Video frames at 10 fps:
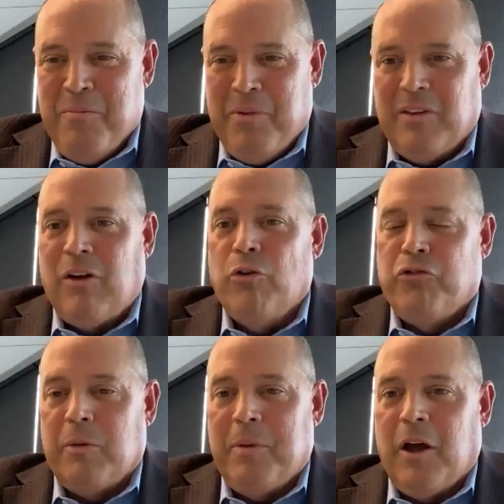but the
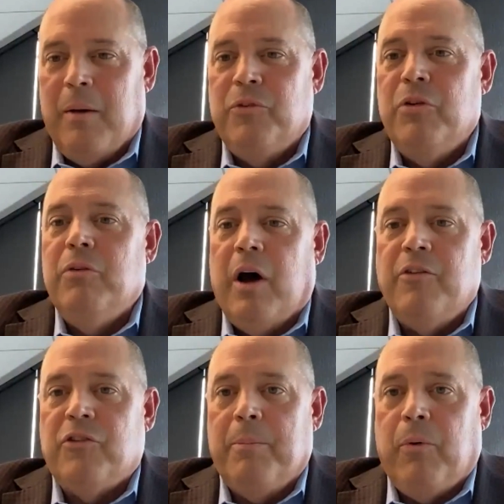culture can become too
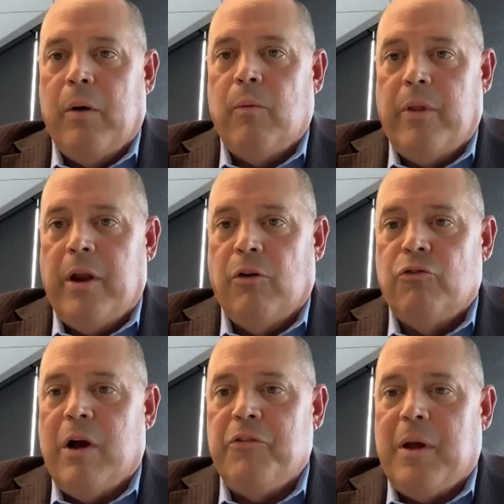nice to the point where they don't
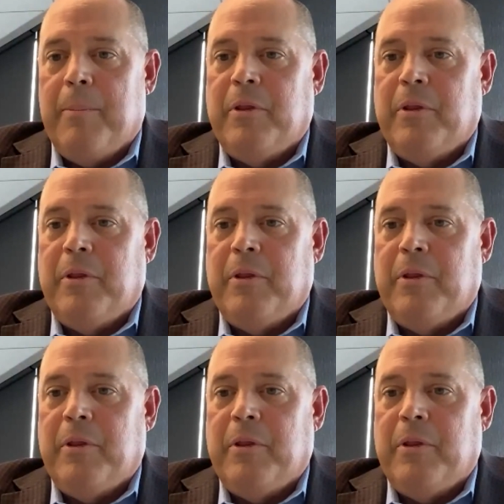address that,